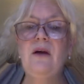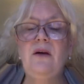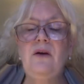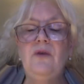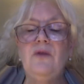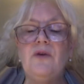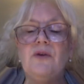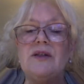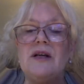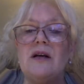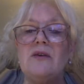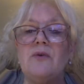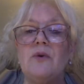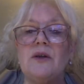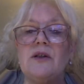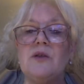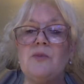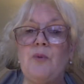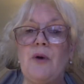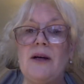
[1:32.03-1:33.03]
You've learned how to
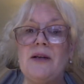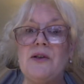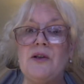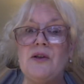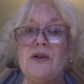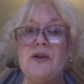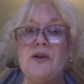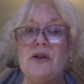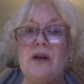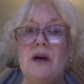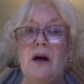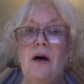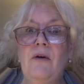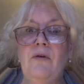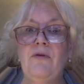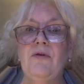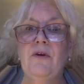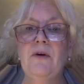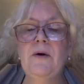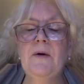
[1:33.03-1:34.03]
express
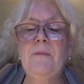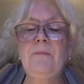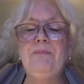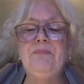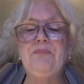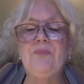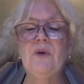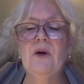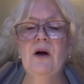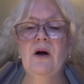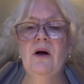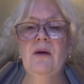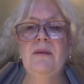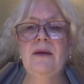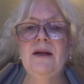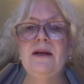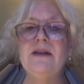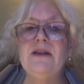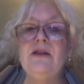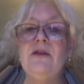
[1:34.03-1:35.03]
yourself
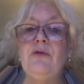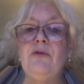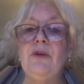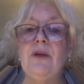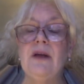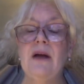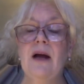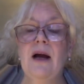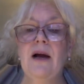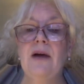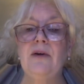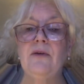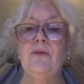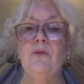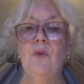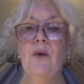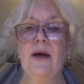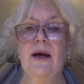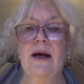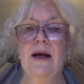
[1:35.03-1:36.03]
in a different kind of
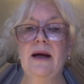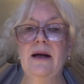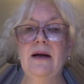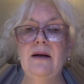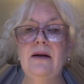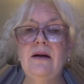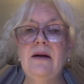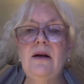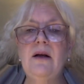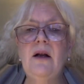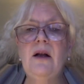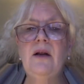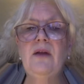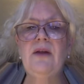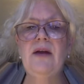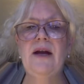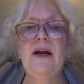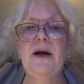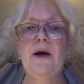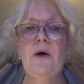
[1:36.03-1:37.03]
way
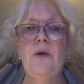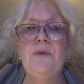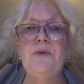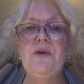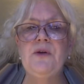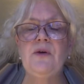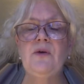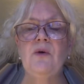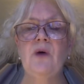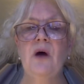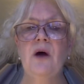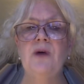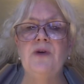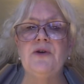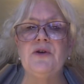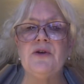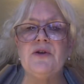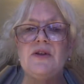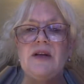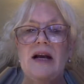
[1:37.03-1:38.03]
that helps you
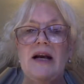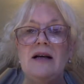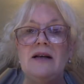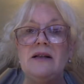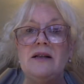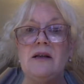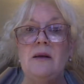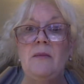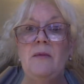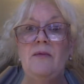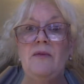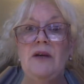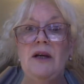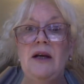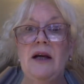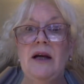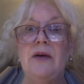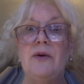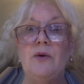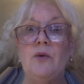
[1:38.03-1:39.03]
understand some of the
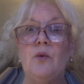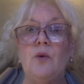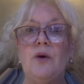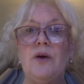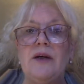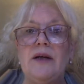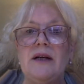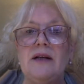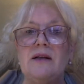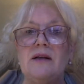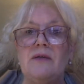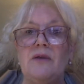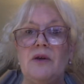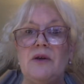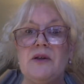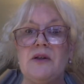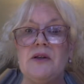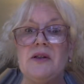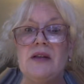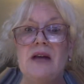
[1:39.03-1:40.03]
inner workings of our
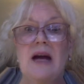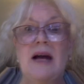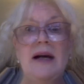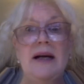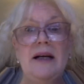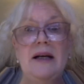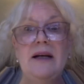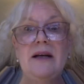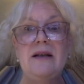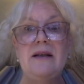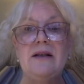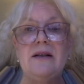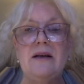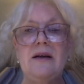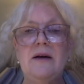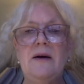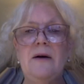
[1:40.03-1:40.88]
societies